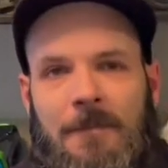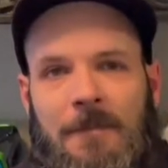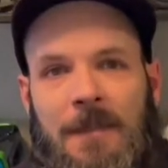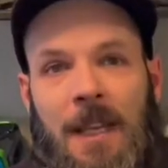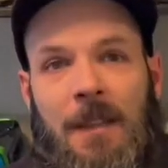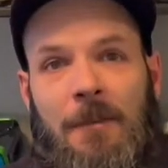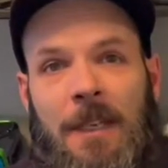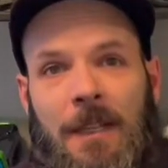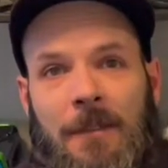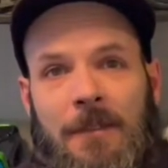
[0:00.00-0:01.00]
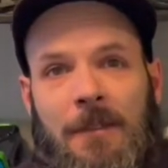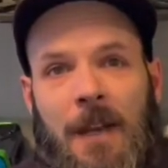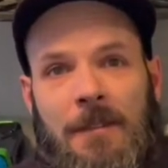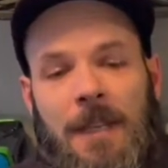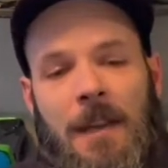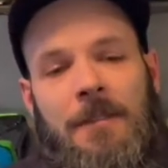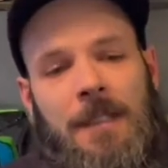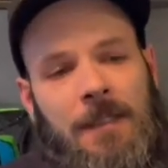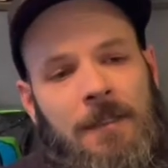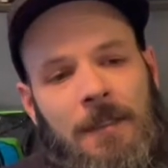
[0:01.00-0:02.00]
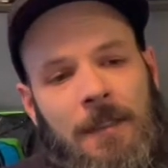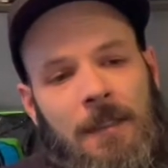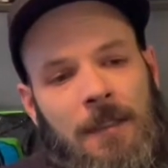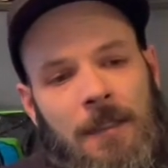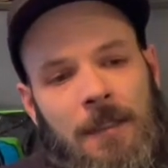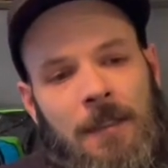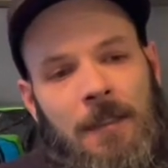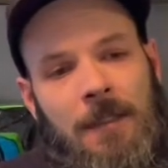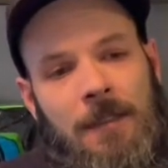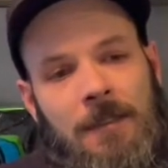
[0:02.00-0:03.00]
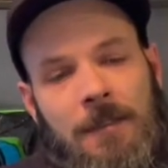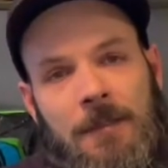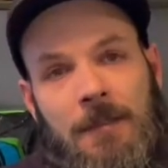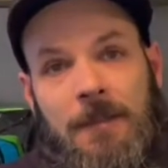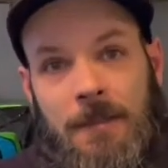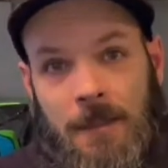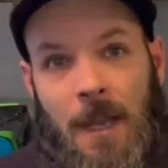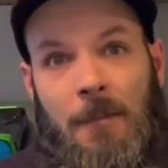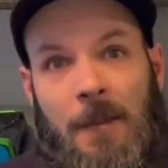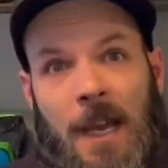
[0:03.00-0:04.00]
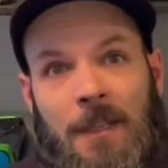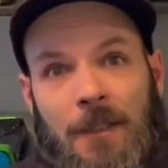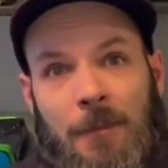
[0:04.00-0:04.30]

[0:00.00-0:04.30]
now that we got those drive shafts in, it's time to actually